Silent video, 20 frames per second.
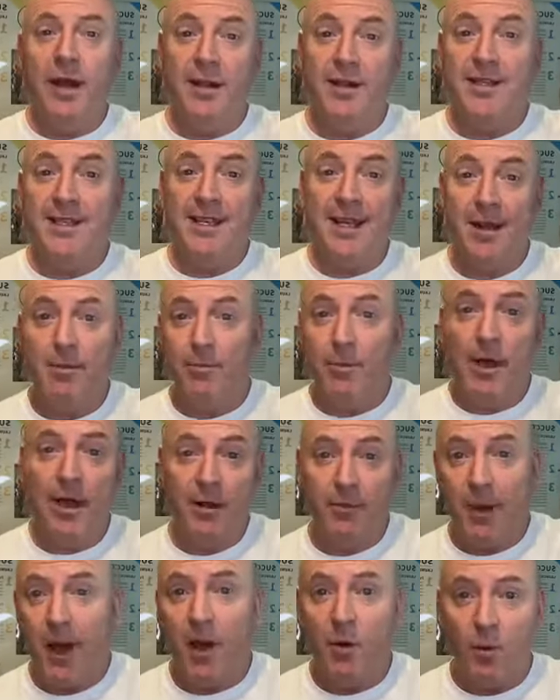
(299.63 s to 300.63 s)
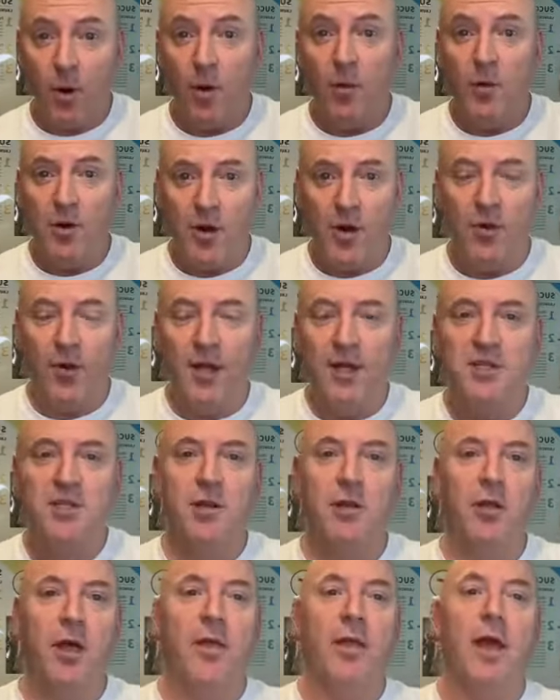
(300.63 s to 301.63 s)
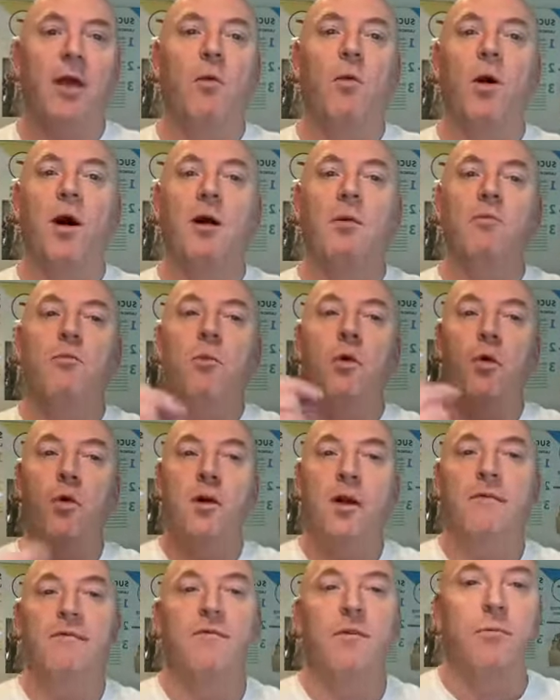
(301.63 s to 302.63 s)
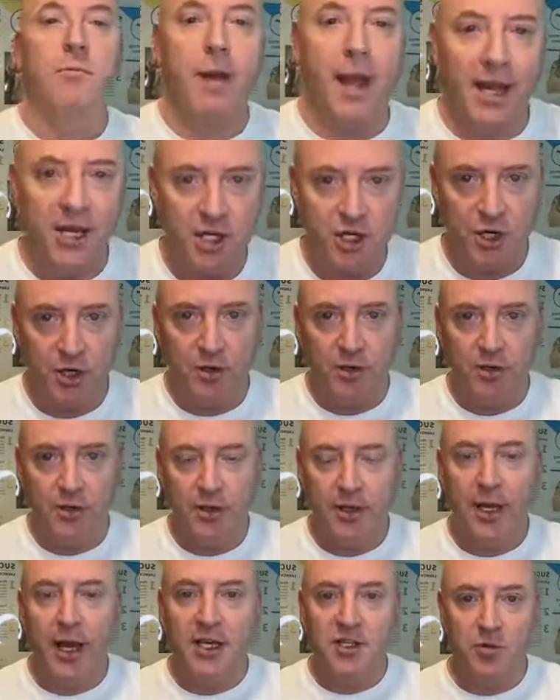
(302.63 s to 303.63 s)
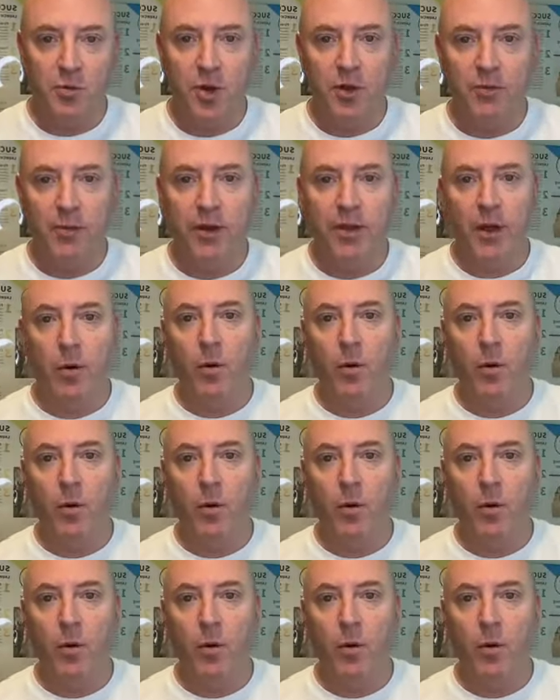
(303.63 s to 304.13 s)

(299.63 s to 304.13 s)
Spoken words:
a tidbit about what we're doing so that they want more information. You guys with me? They